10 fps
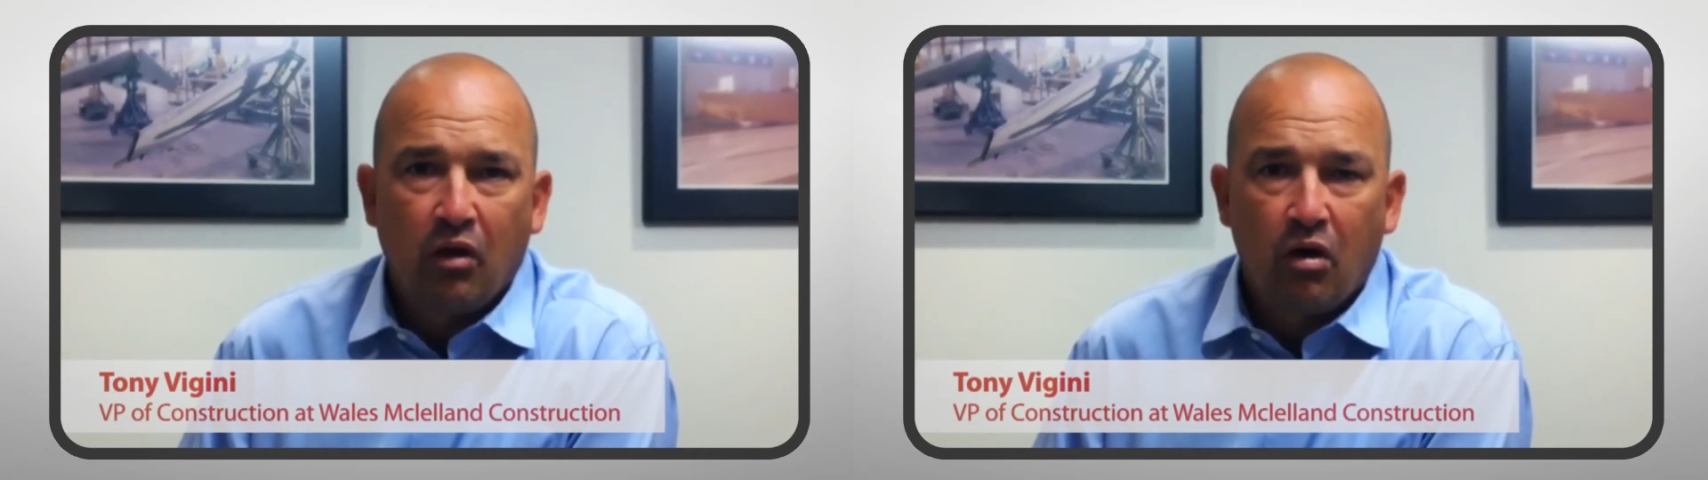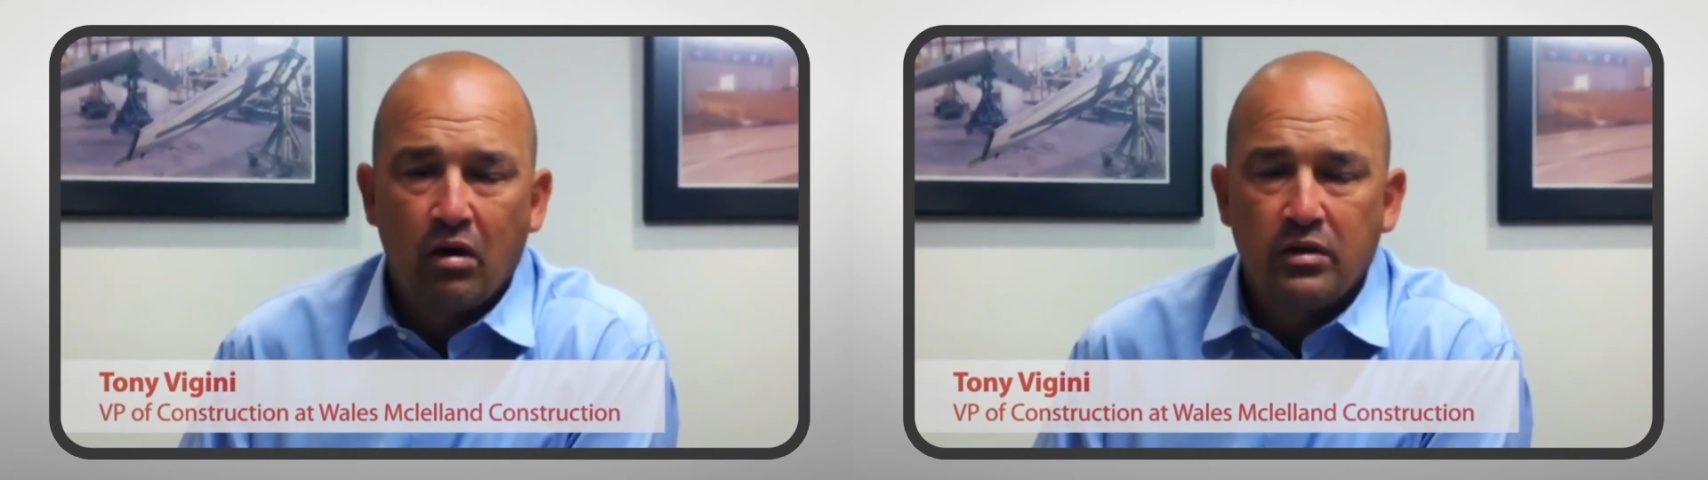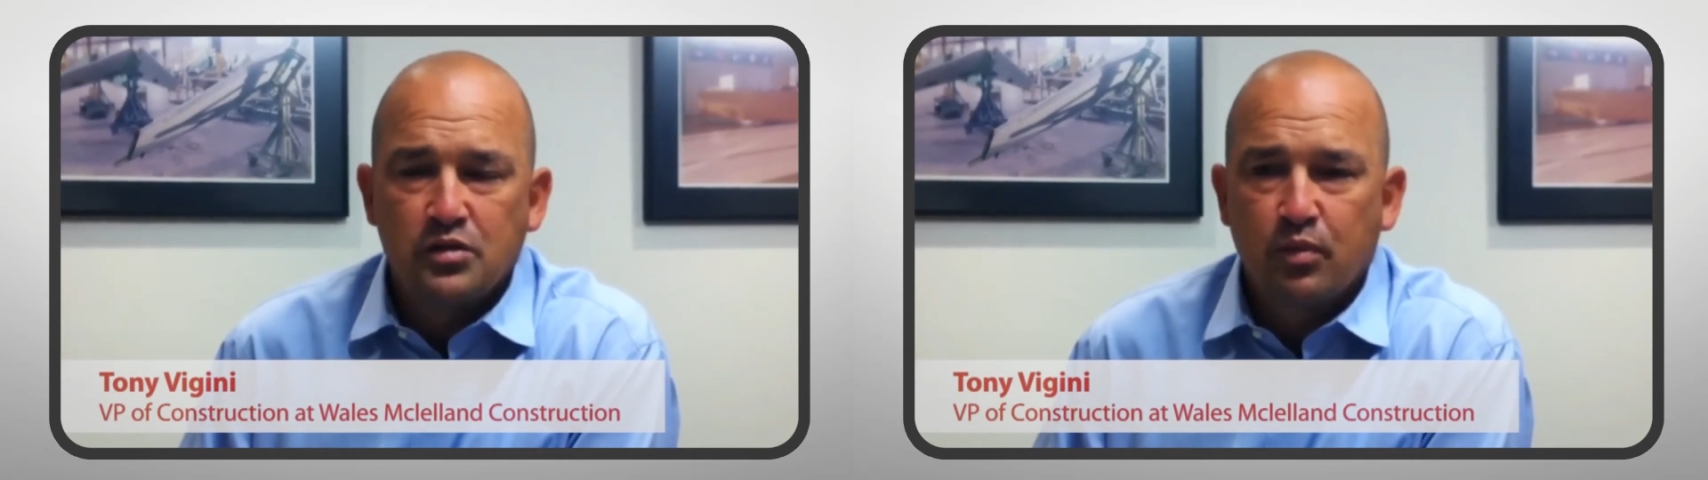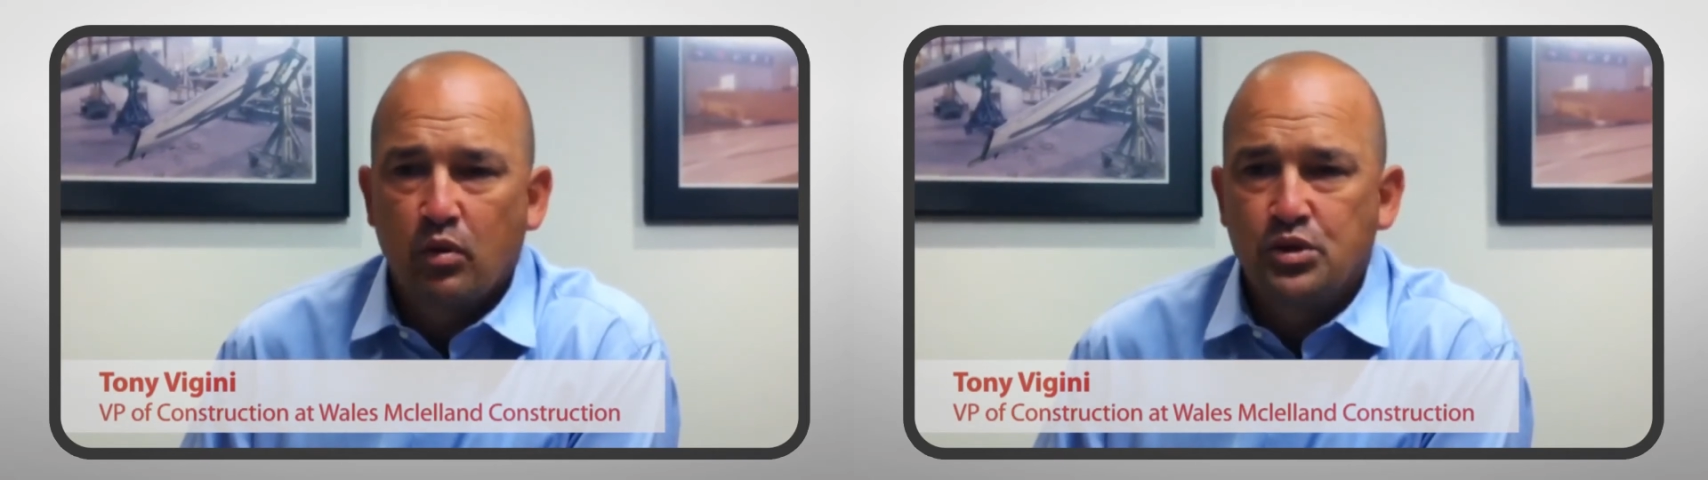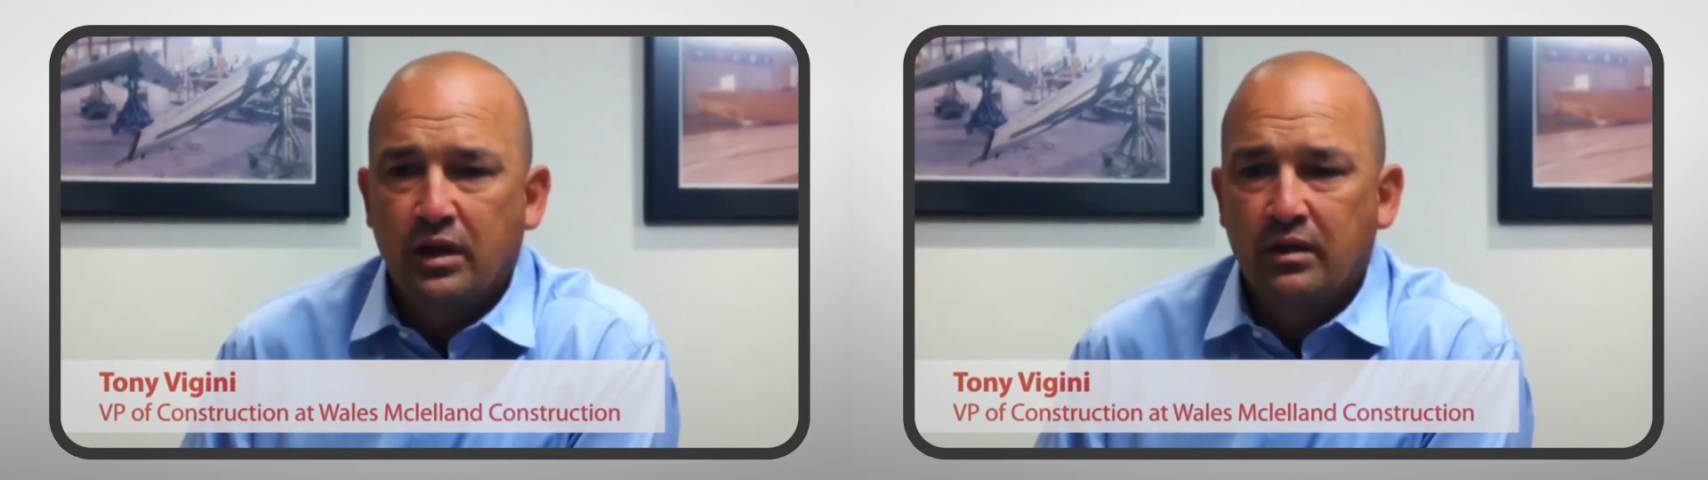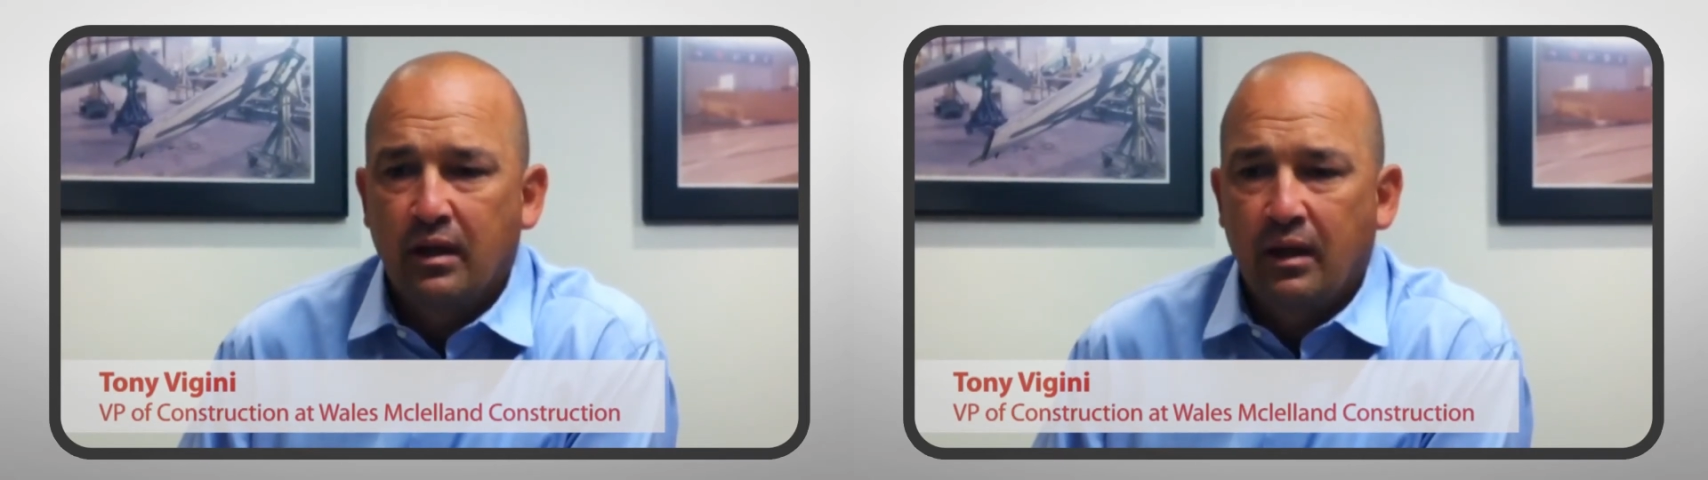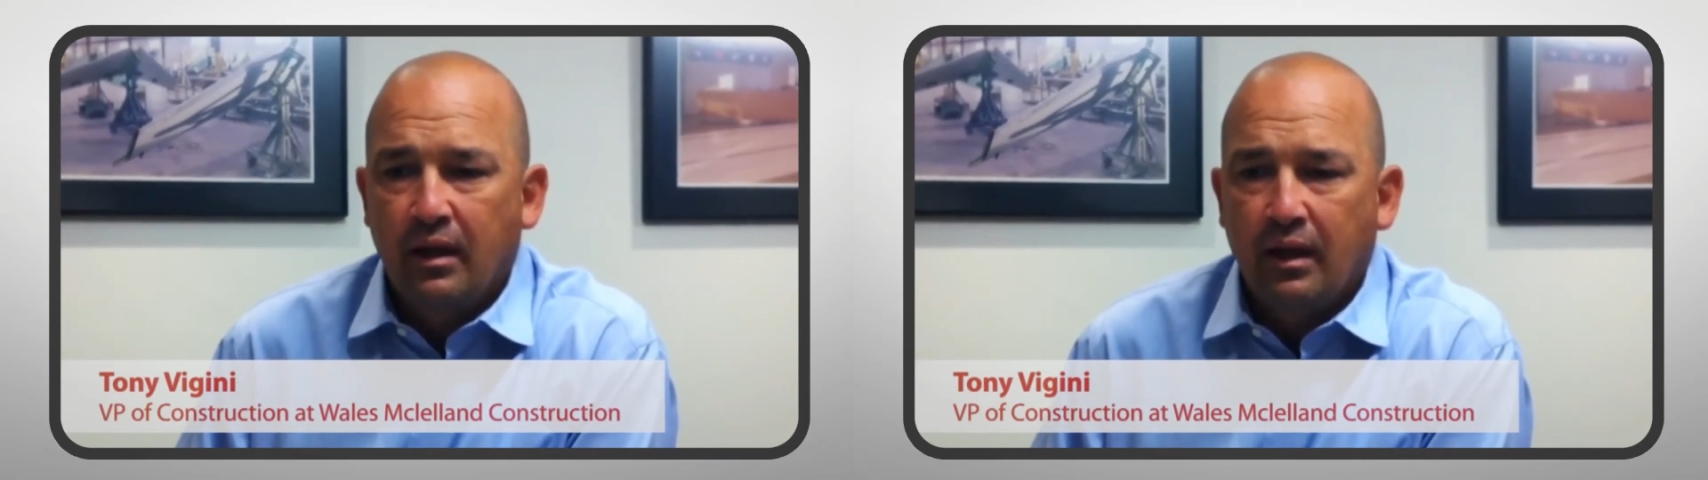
really hard on this project.